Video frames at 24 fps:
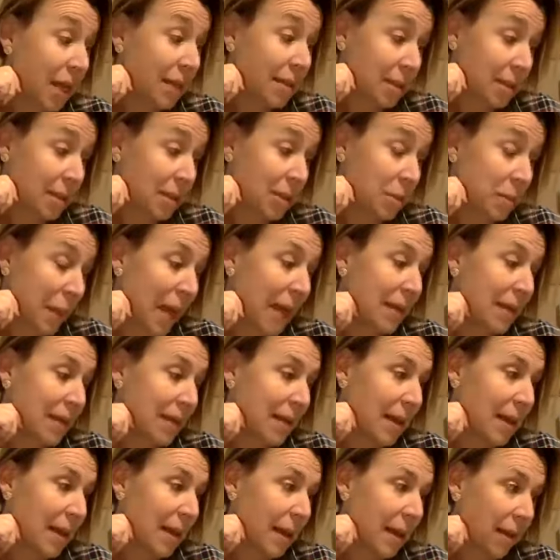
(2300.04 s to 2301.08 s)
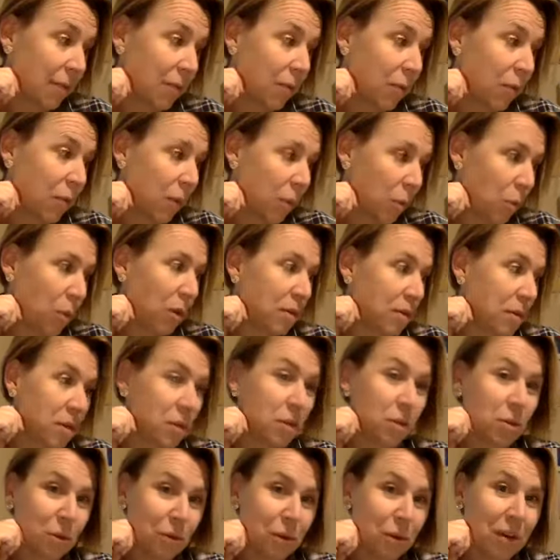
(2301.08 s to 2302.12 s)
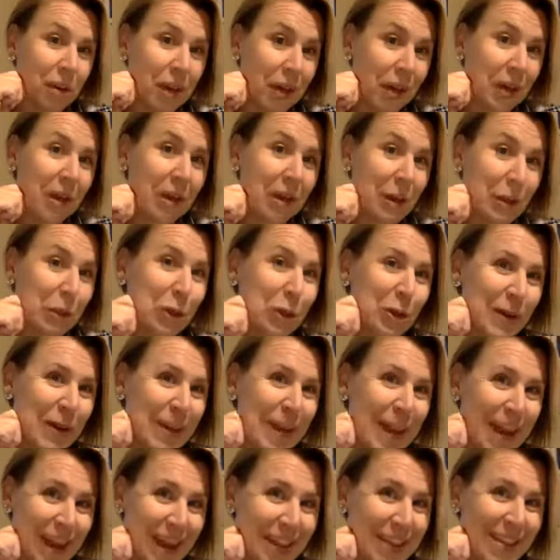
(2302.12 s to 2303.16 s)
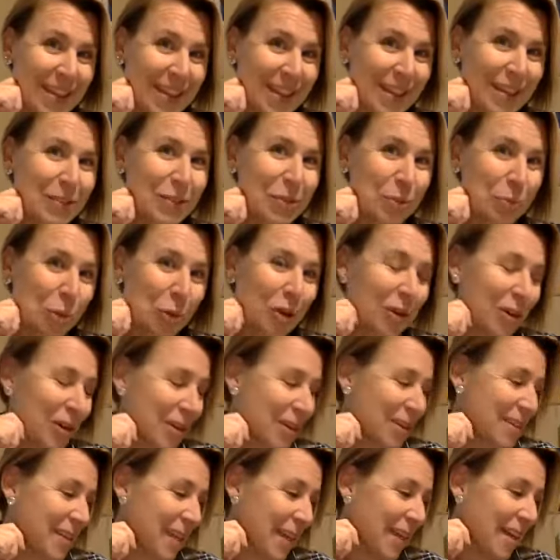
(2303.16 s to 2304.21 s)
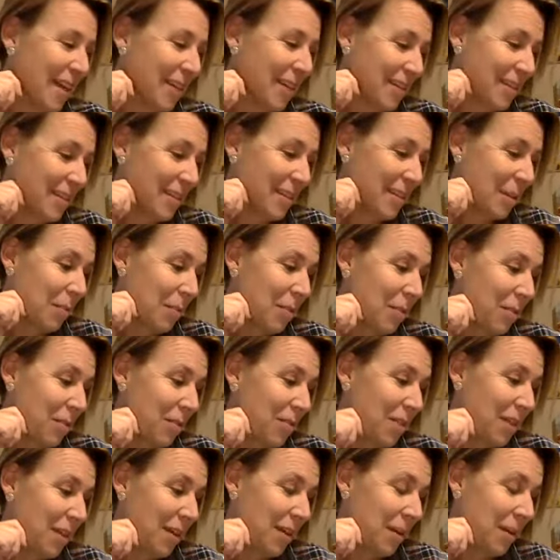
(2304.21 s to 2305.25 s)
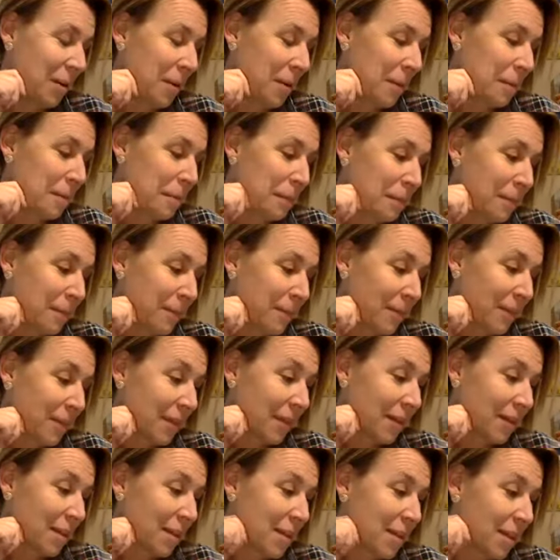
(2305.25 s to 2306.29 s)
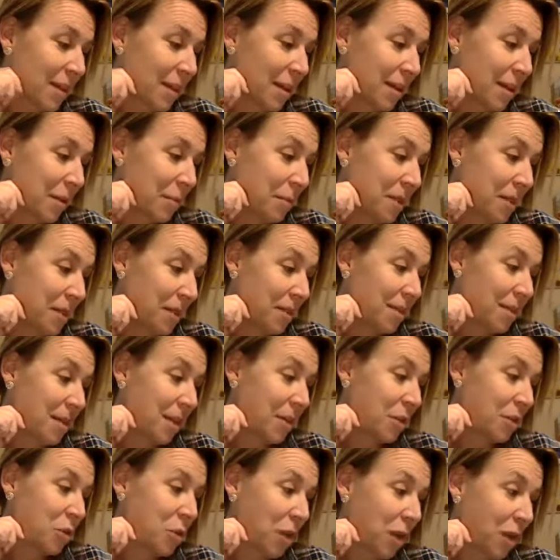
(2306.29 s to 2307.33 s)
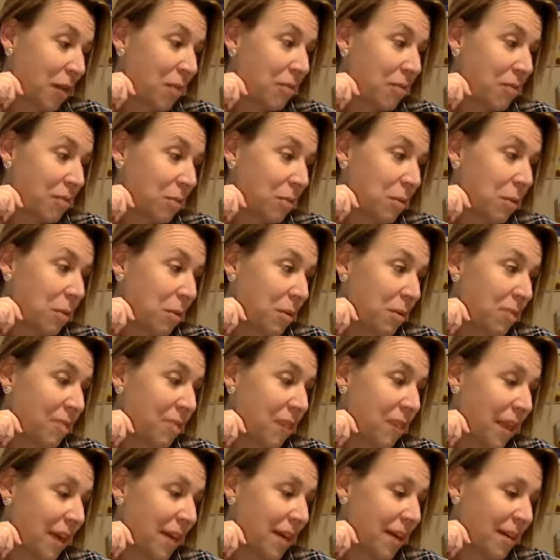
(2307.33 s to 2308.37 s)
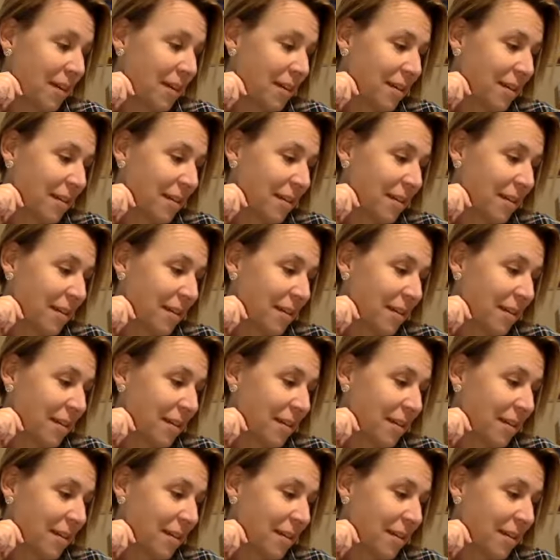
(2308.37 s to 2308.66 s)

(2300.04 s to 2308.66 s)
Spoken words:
suspect that if we were to look at these words and some of the synonyms, etc., we would find.